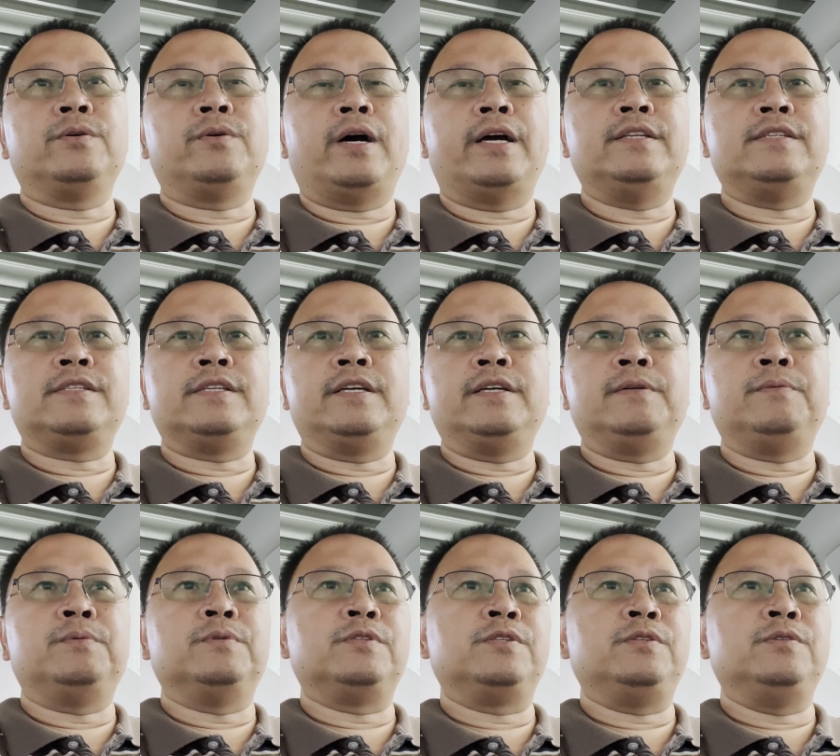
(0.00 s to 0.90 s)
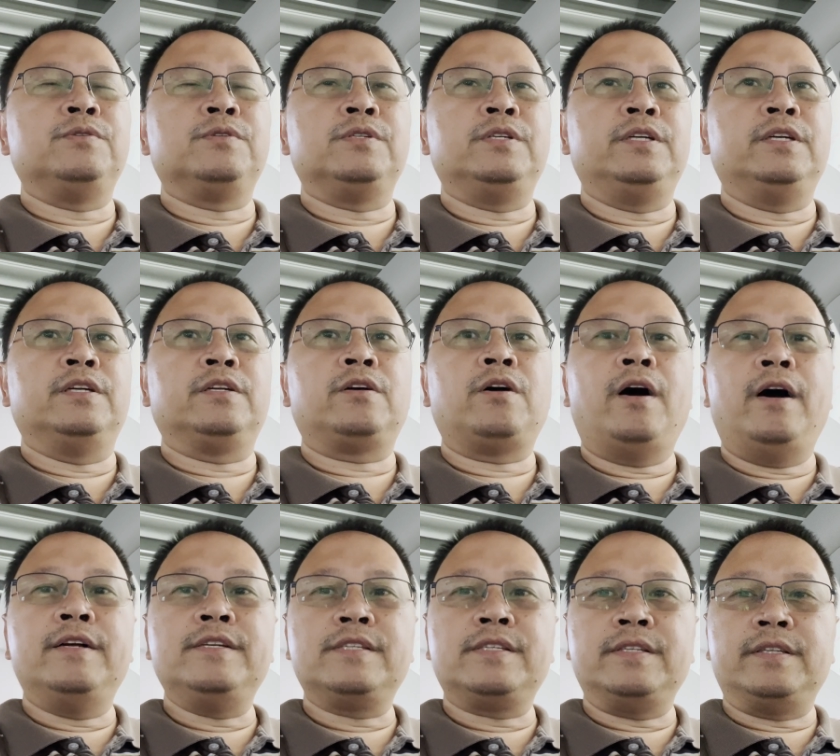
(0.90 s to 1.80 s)
I'd say it was using it
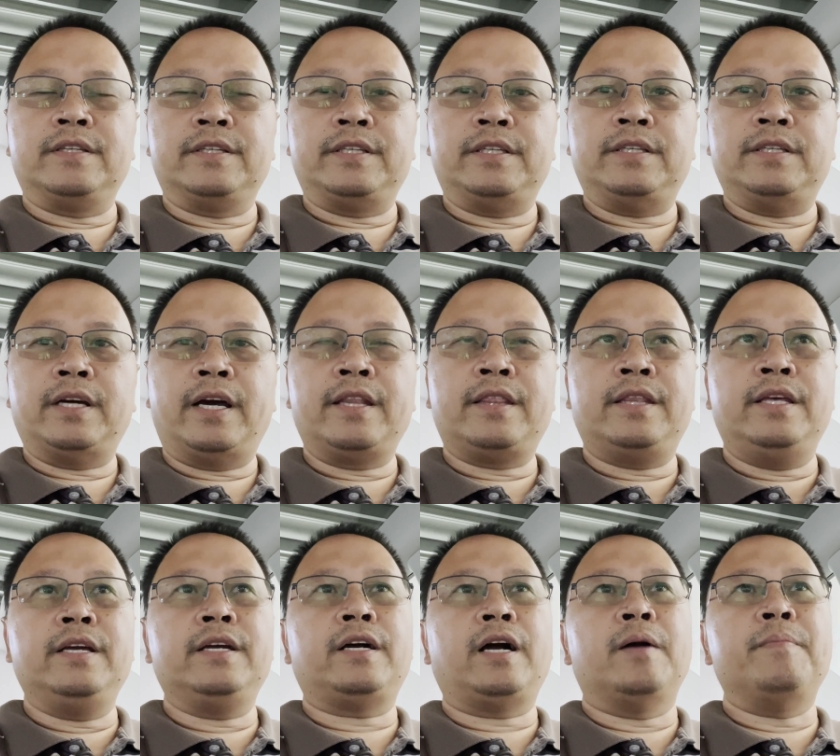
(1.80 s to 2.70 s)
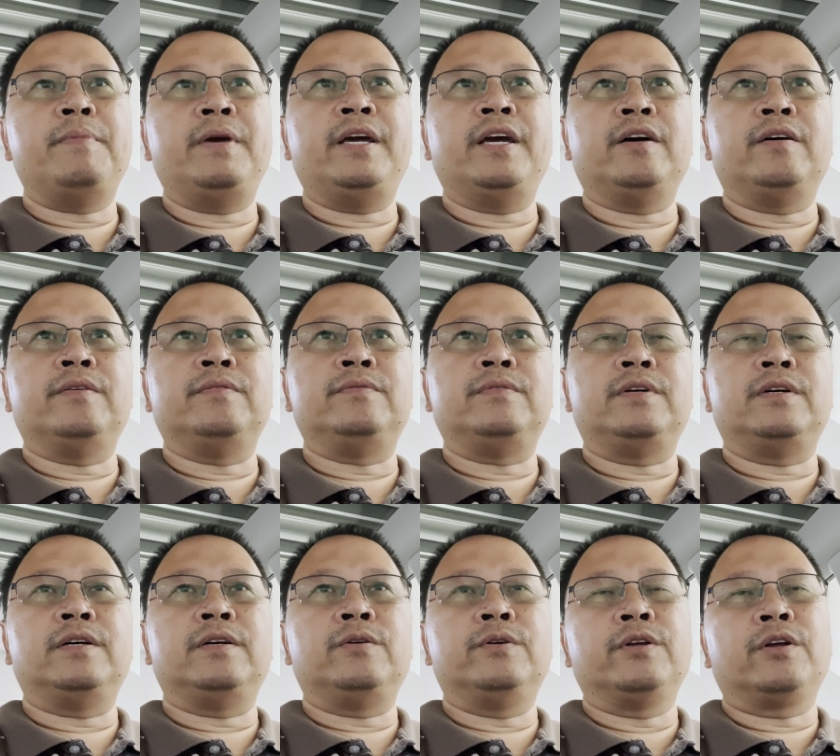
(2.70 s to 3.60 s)
constantly. I think I may have,
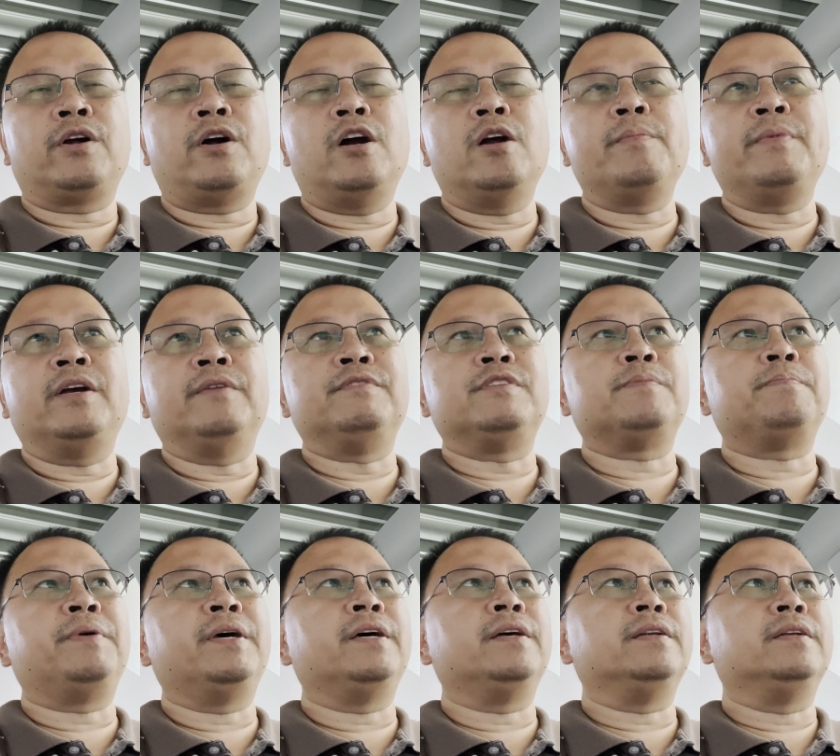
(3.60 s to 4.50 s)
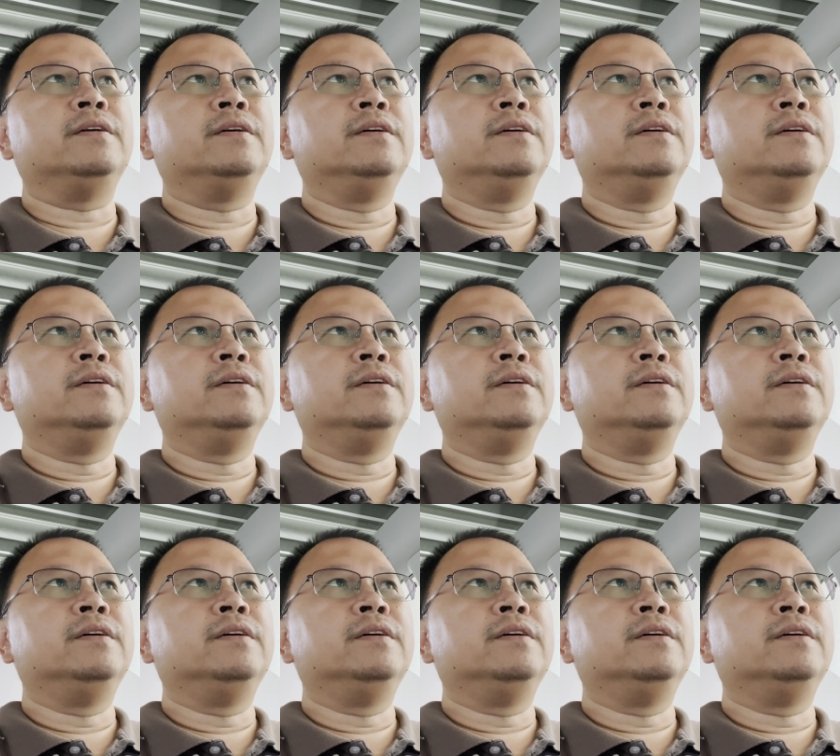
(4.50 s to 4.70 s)
or the car may have spent,